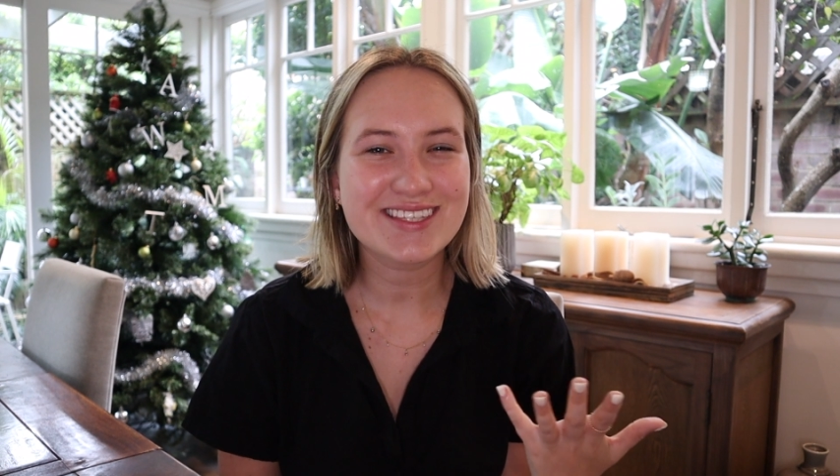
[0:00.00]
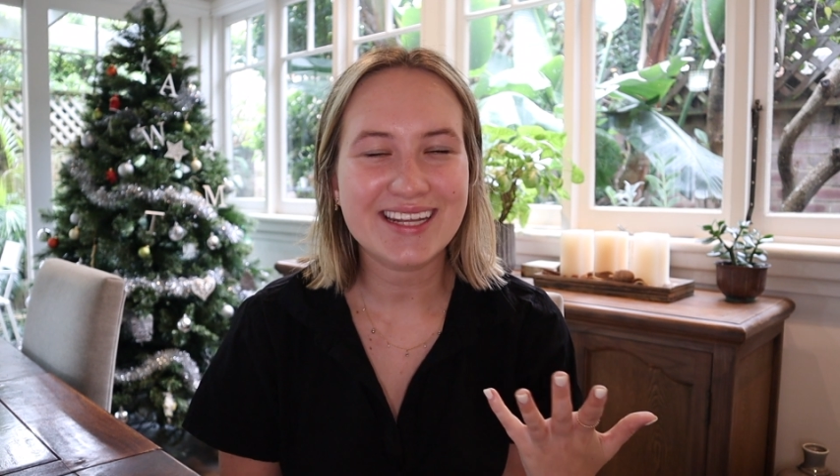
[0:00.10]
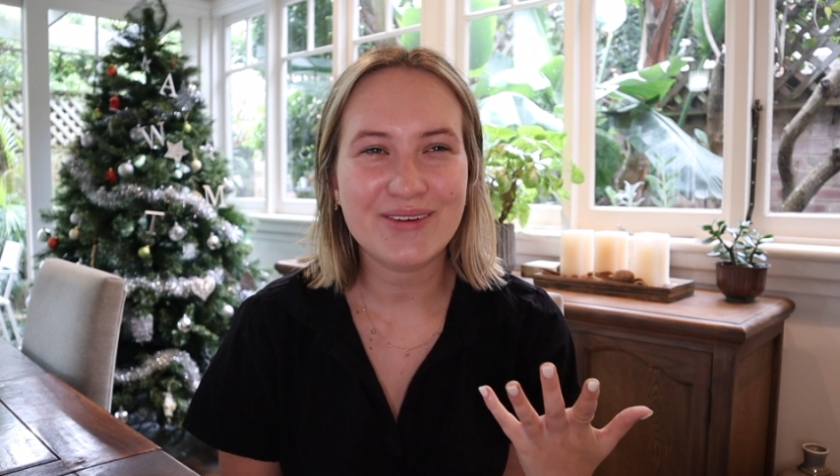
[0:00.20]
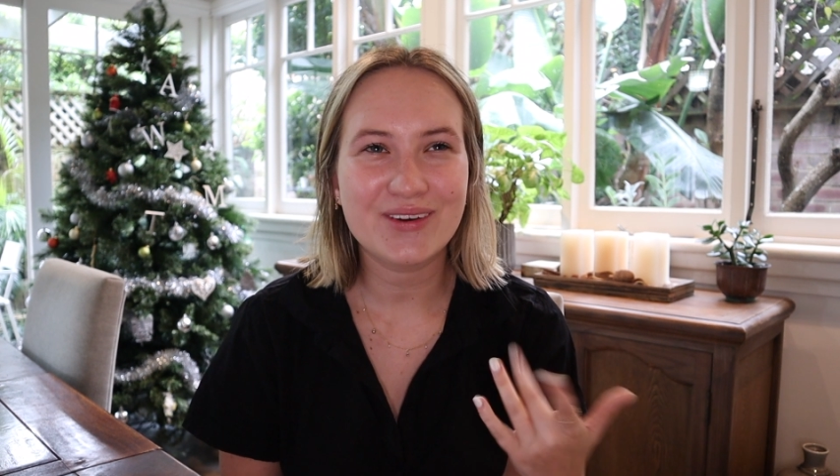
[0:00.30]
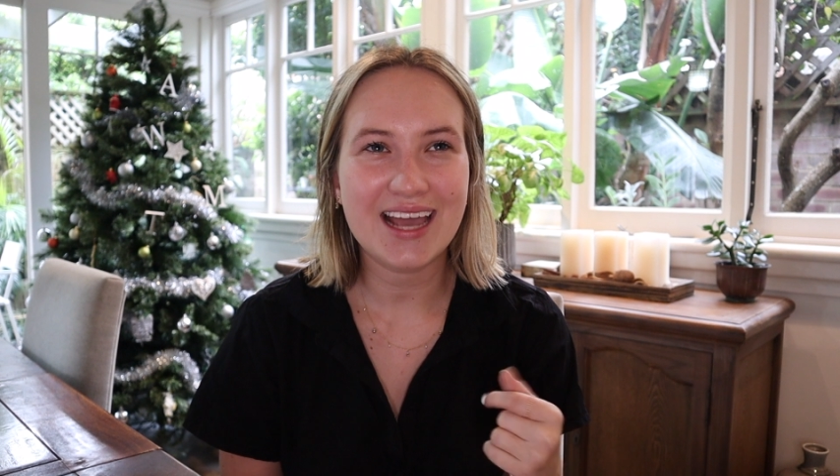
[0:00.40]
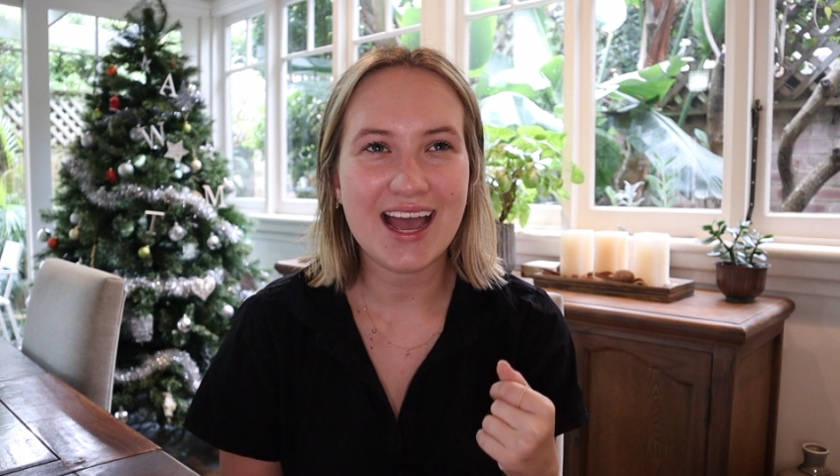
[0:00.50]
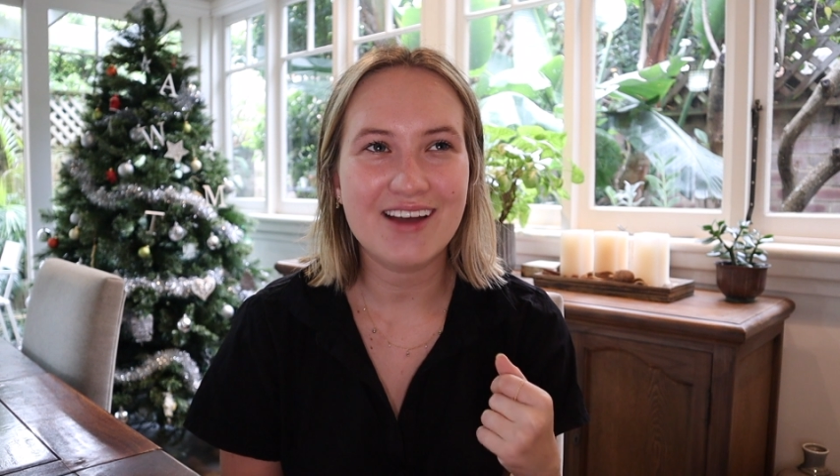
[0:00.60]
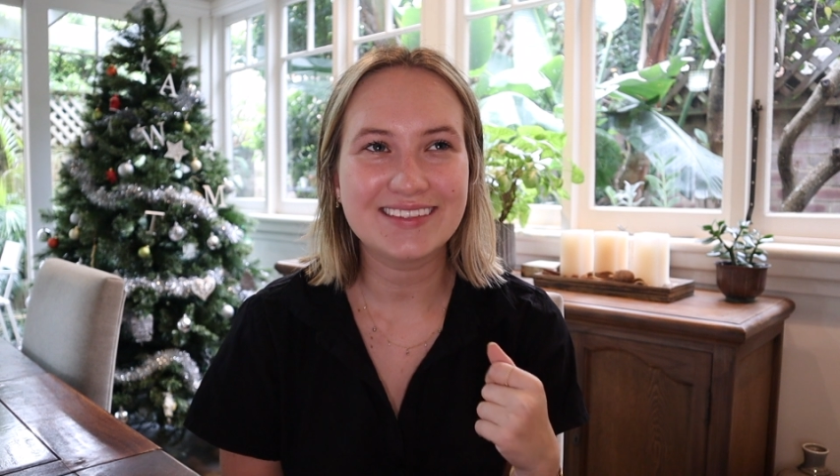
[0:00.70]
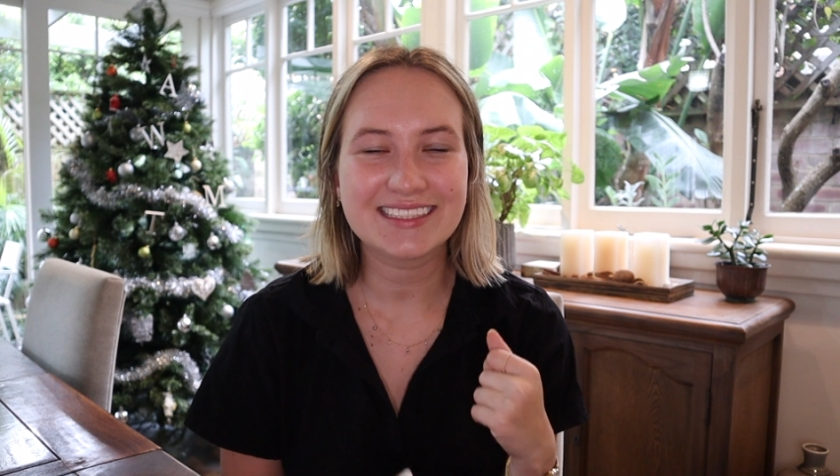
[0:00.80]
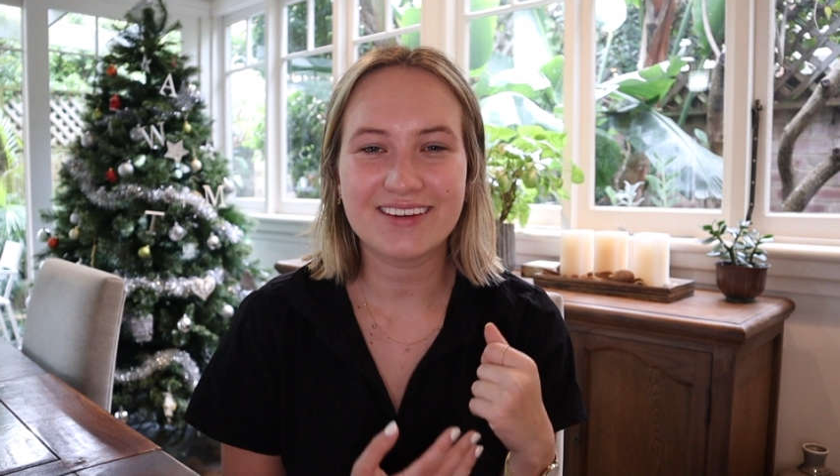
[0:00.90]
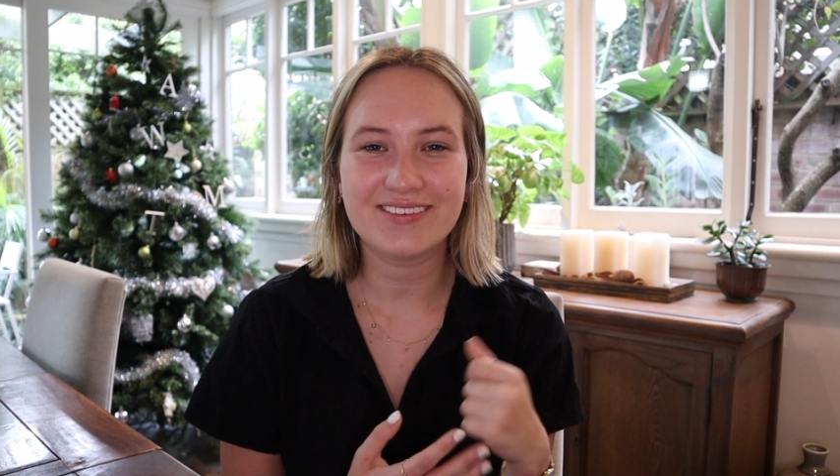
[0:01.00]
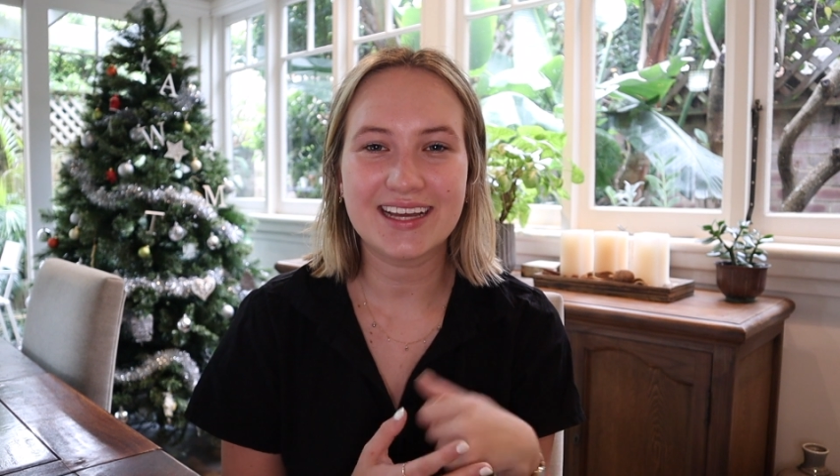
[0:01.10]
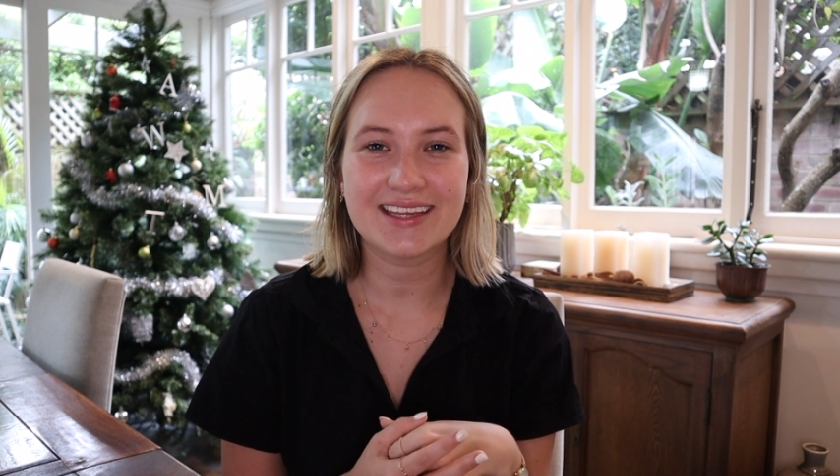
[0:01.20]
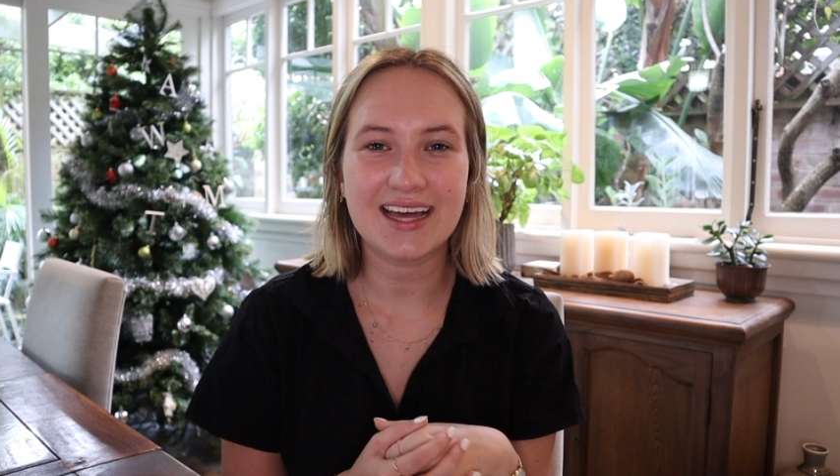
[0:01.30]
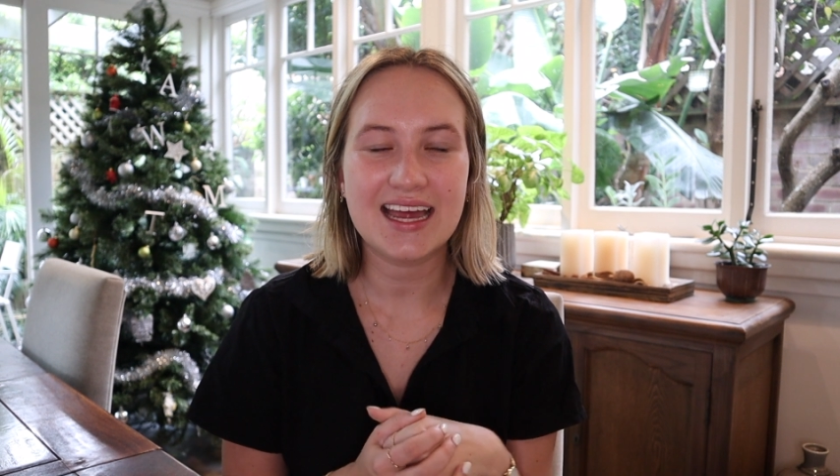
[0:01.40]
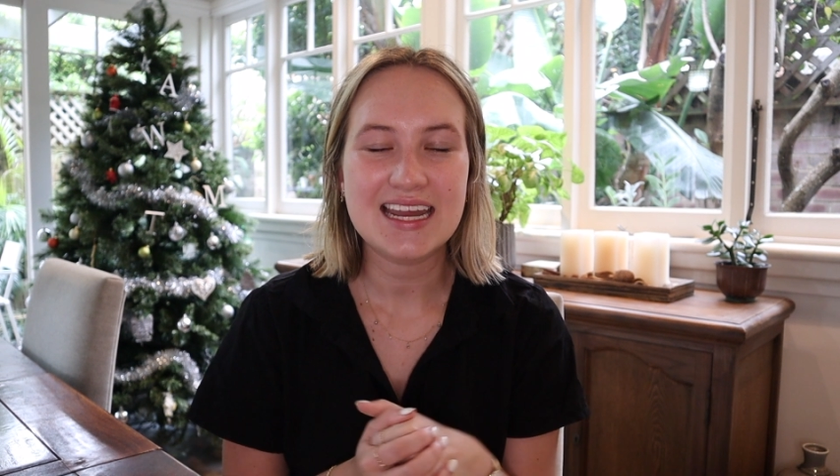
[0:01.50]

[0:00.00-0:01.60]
that I want to have and stuff like that.